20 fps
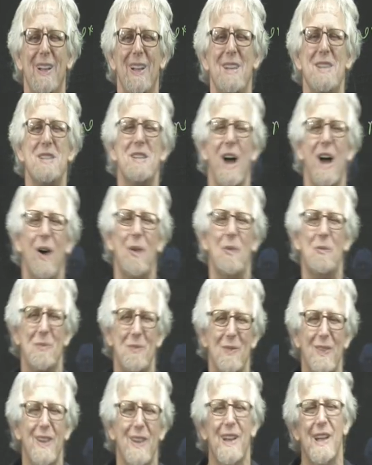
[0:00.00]
So,
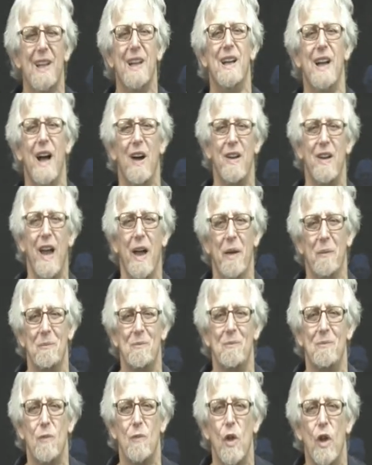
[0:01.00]
okay.
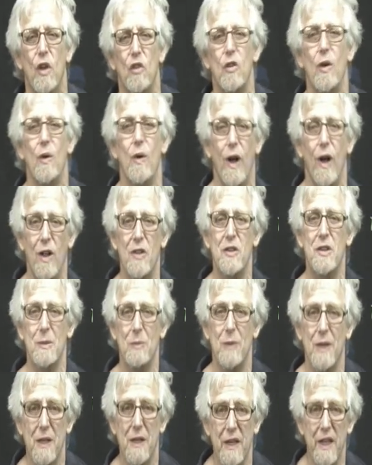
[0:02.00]
So
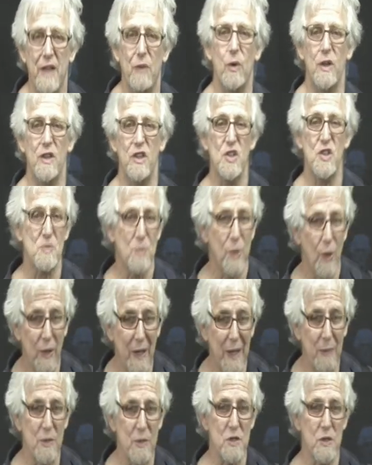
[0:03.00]
ultimately what this
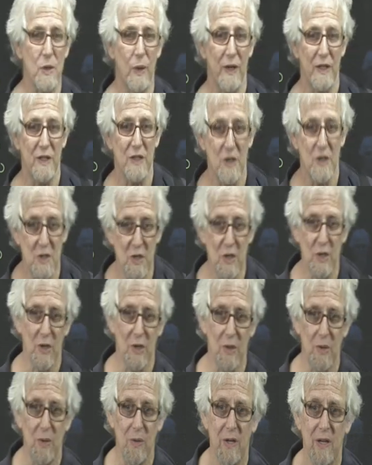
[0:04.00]
program is going to
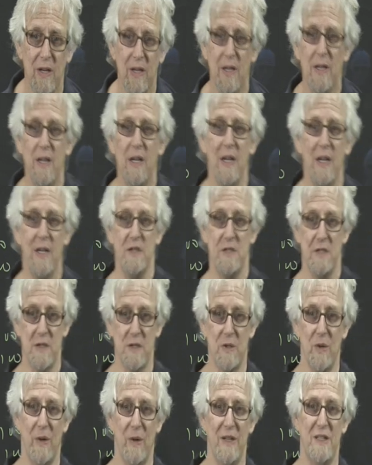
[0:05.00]
do is
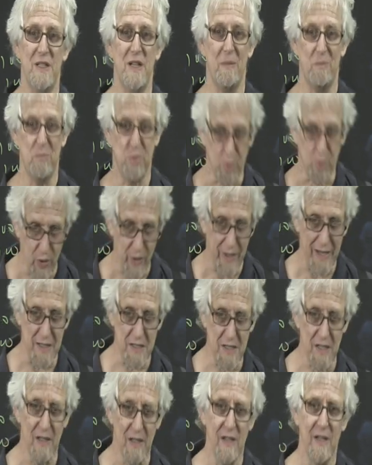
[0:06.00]
it's going to
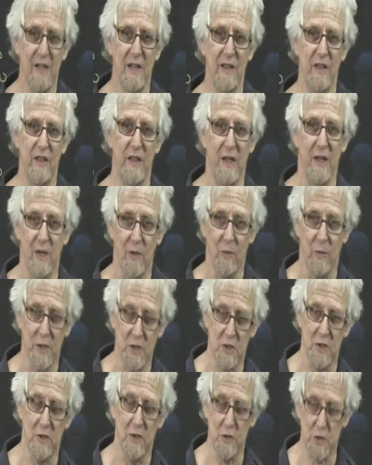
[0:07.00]
print the
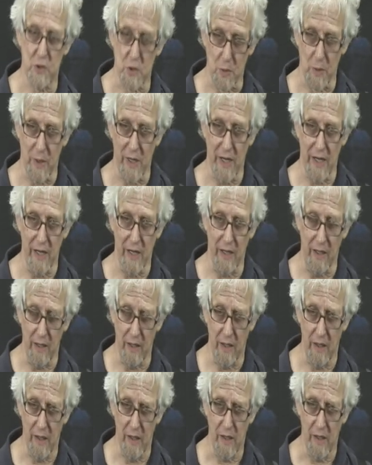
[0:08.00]
original
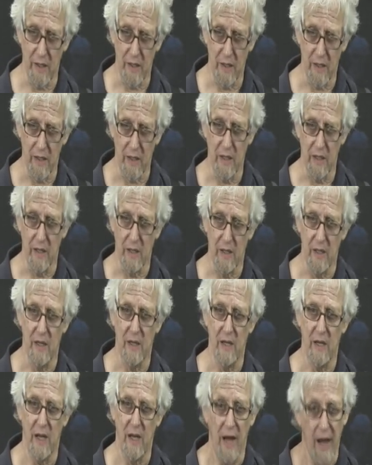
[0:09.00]
string
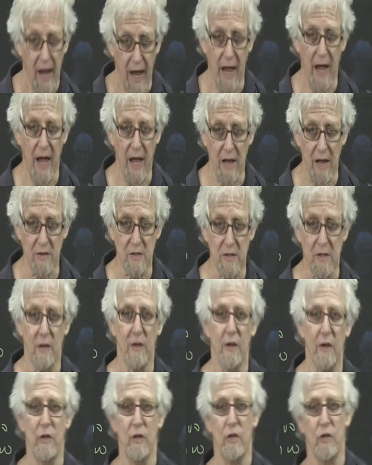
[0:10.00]
and
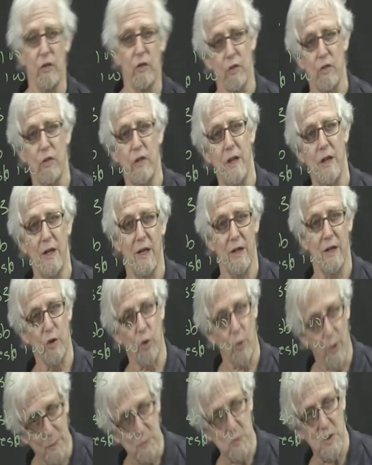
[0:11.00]
the
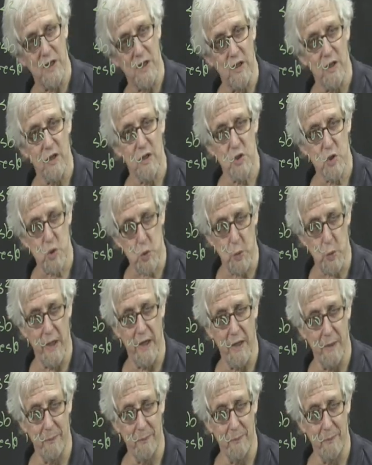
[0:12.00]
encrypted string.